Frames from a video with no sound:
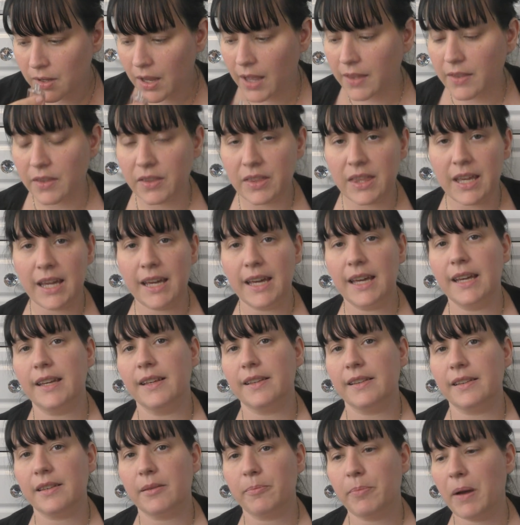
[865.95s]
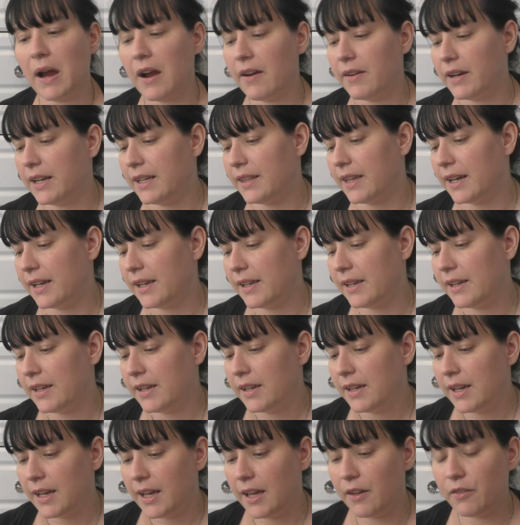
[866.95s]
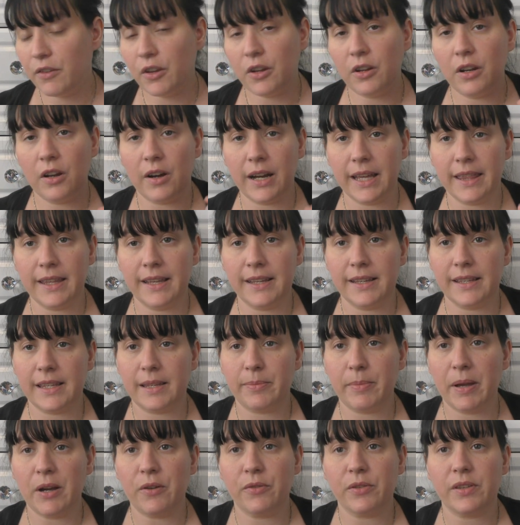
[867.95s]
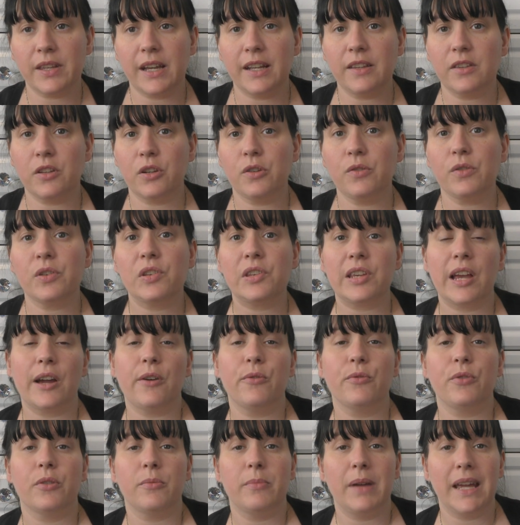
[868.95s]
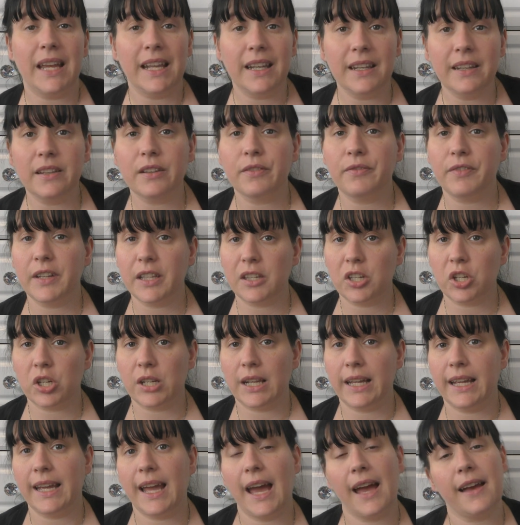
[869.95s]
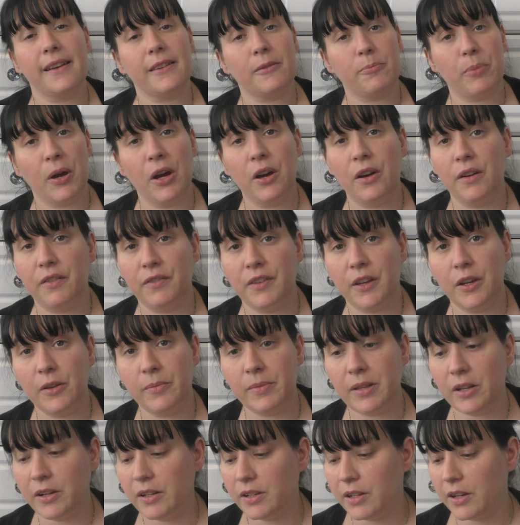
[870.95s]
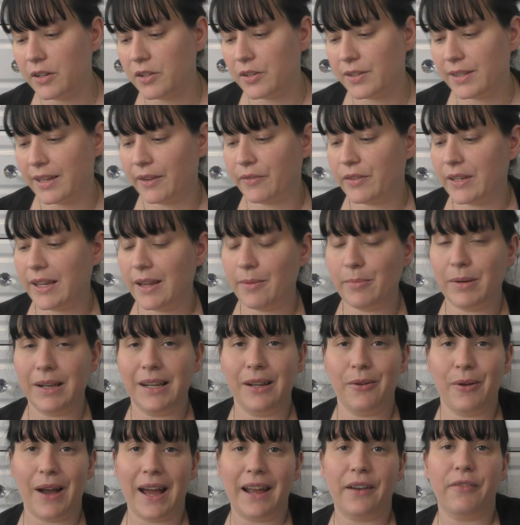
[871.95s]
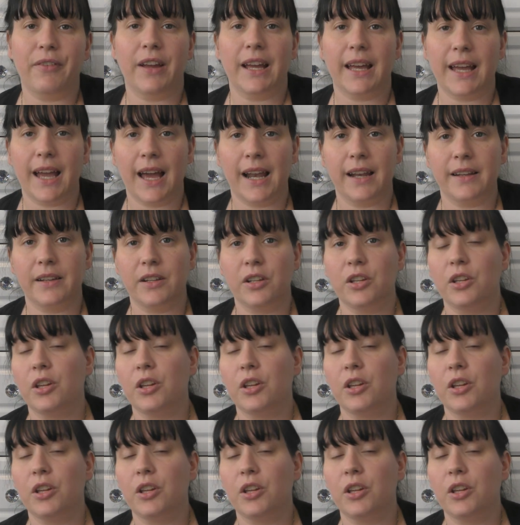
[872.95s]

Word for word: And the thing is, apparently they, if you like these smells, they do sell them individually as perfumes. Like you don't just have to get them in a little advent calendar.